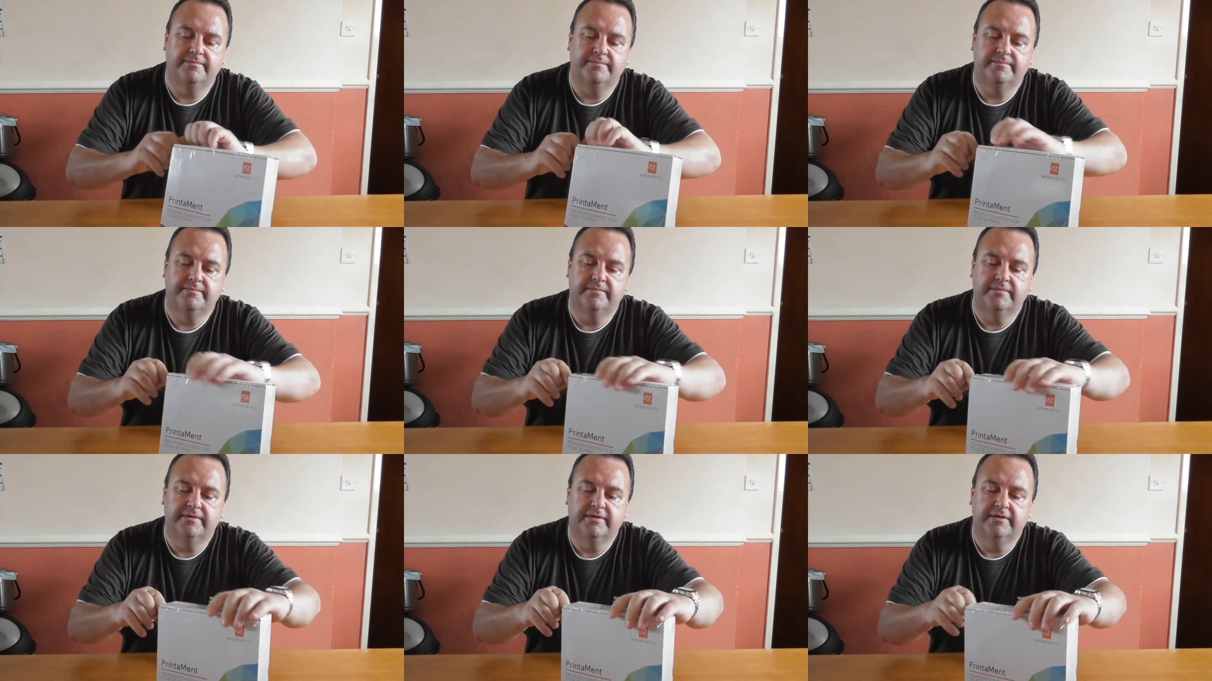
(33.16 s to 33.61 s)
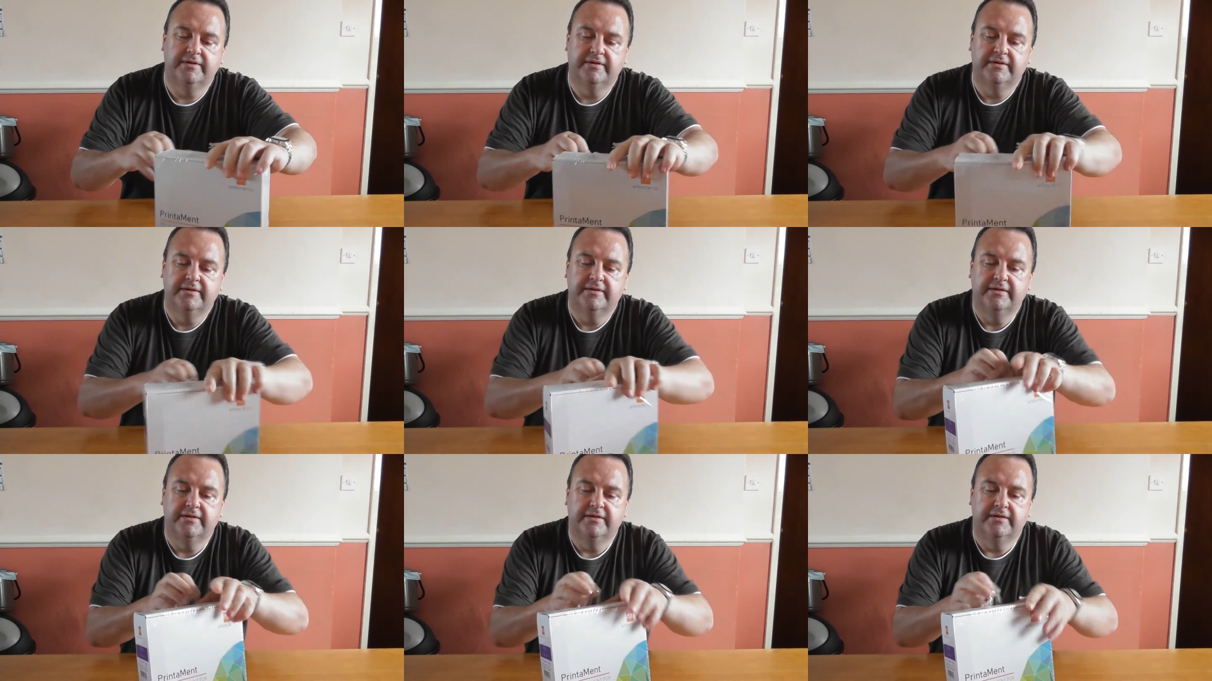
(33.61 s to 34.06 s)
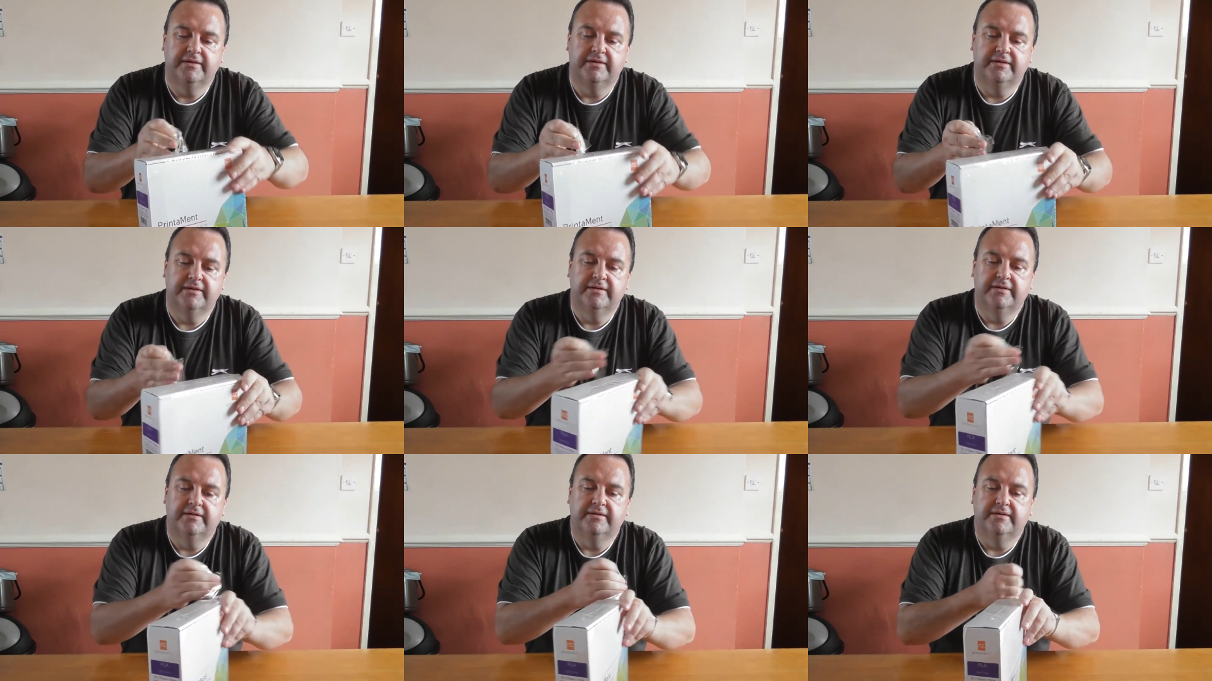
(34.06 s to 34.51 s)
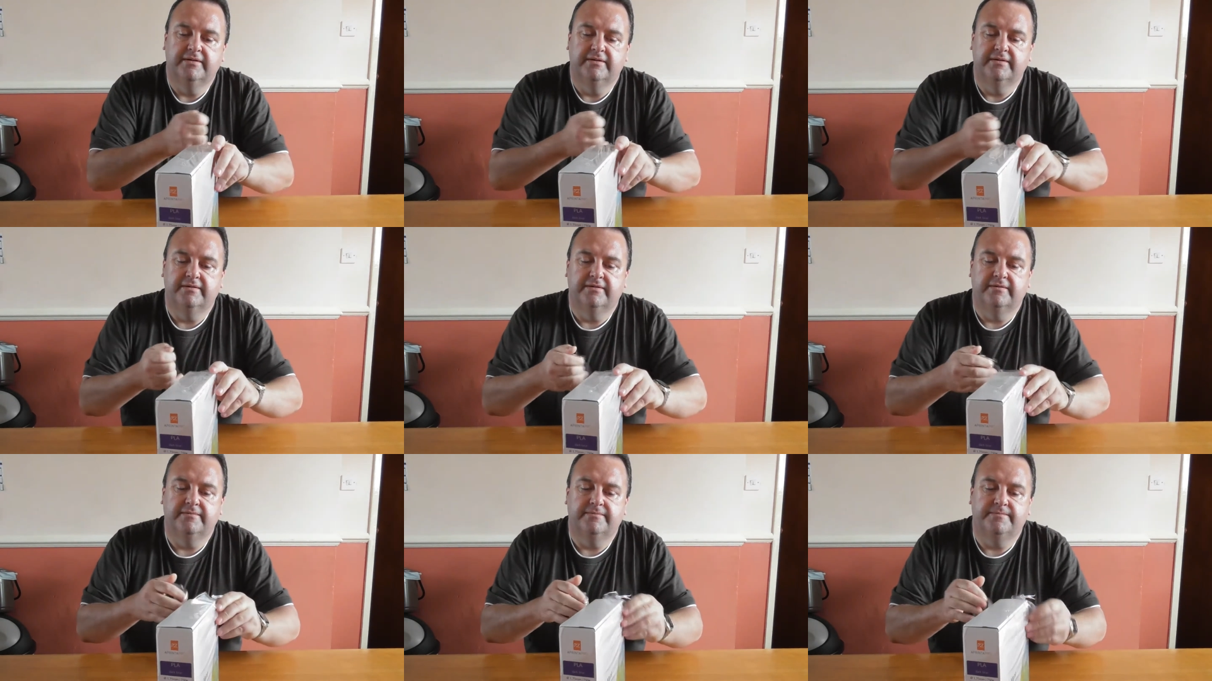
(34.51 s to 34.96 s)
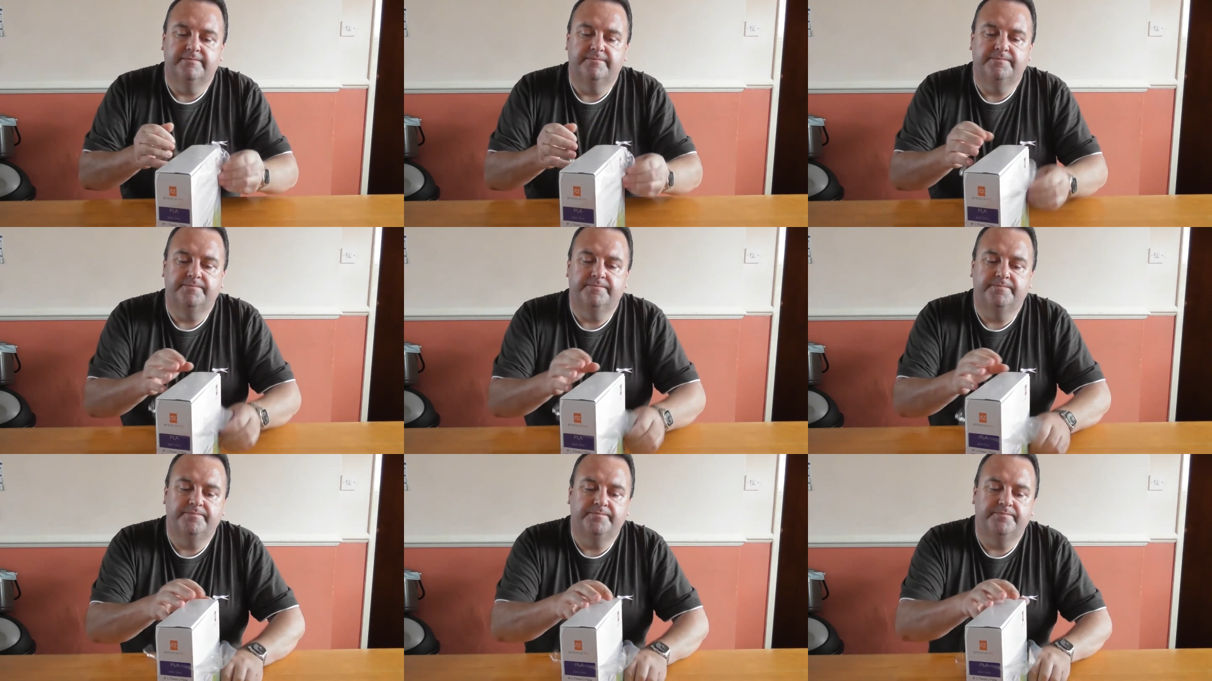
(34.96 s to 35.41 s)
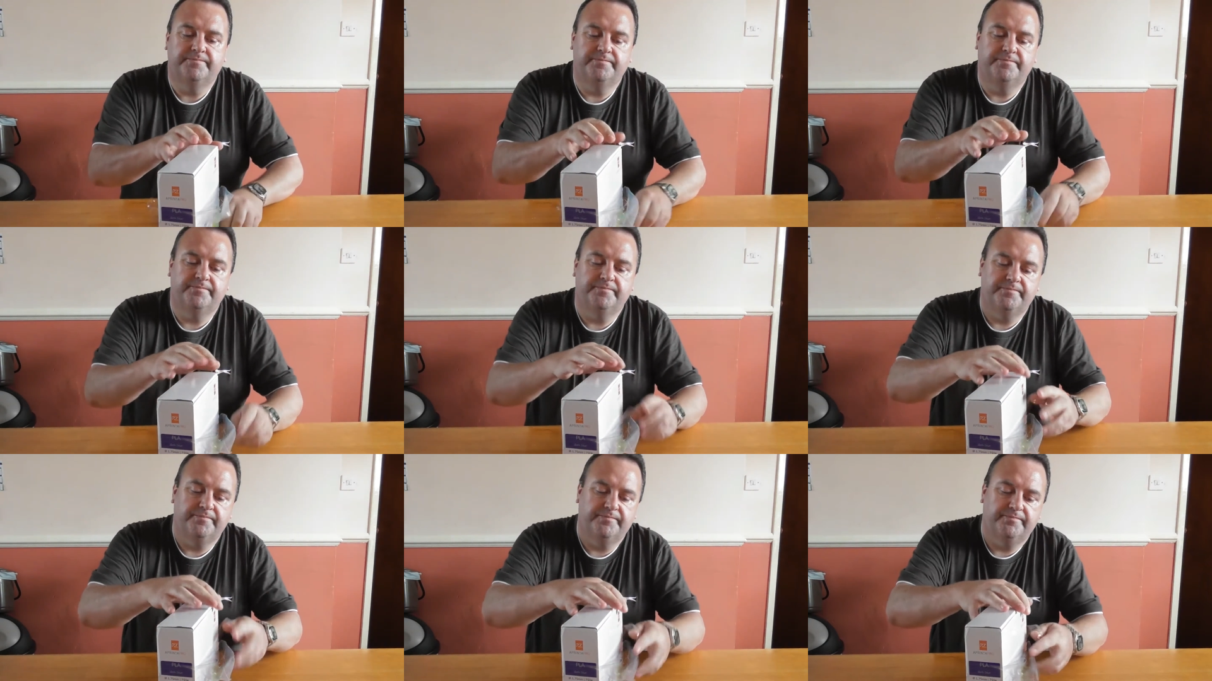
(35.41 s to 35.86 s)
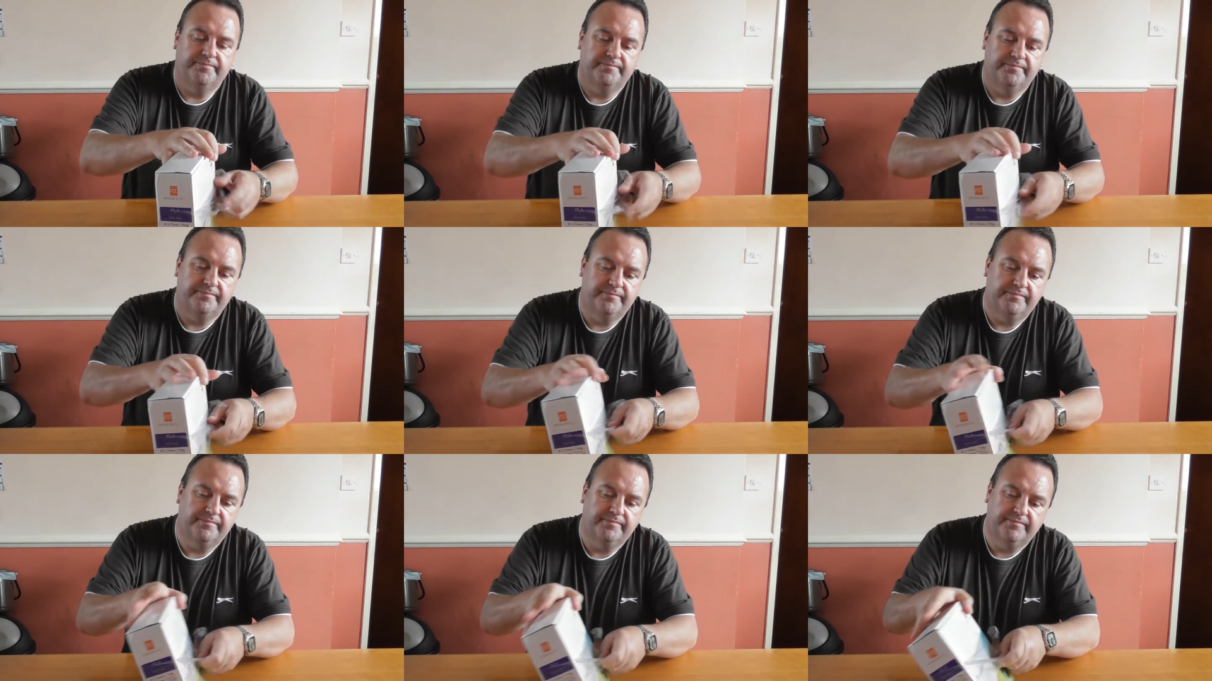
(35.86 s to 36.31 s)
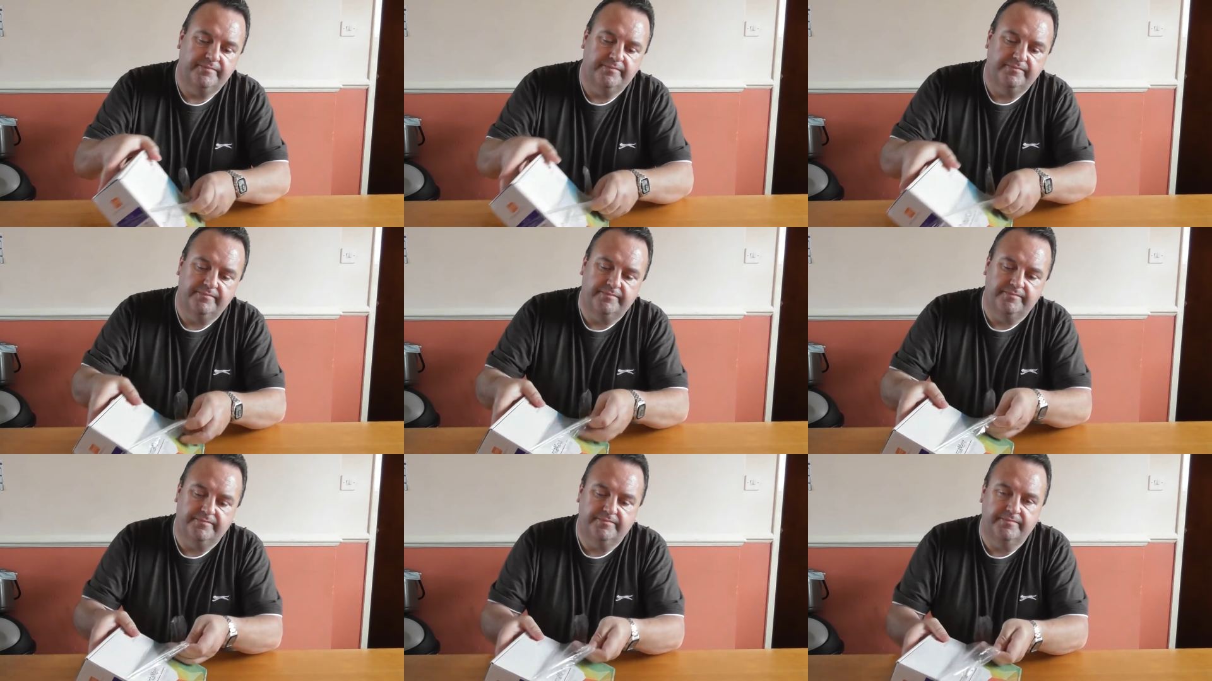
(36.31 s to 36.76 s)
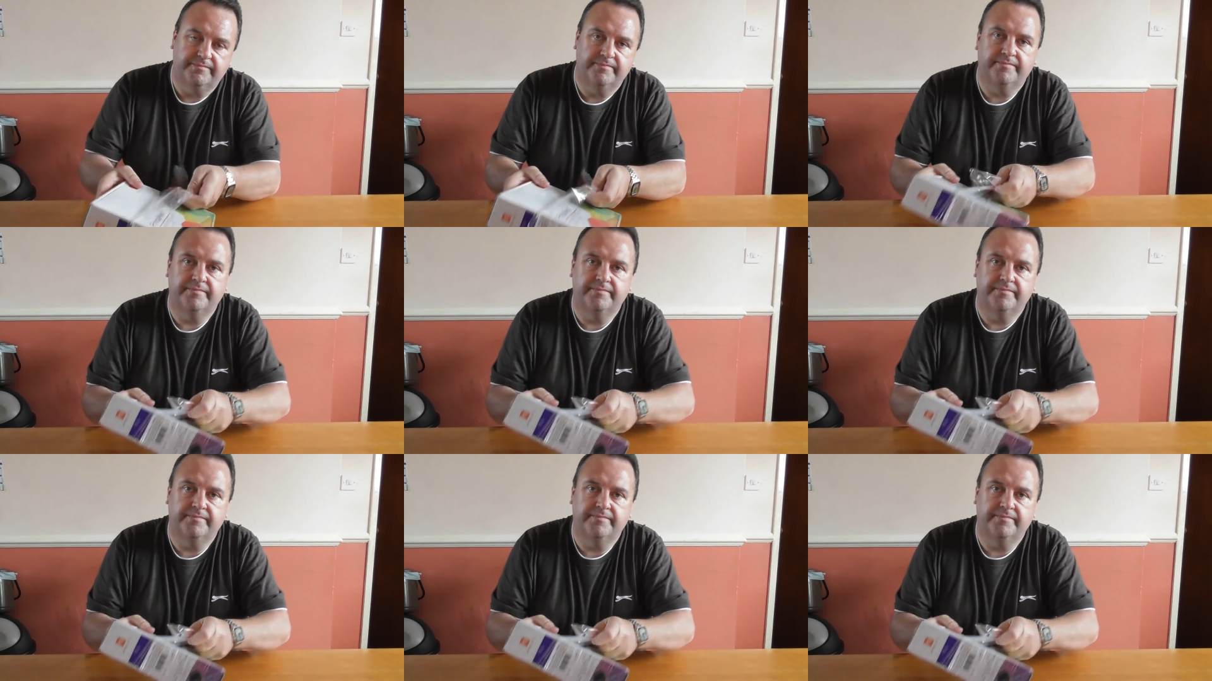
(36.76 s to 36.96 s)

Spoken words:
No one is speaking in this clip.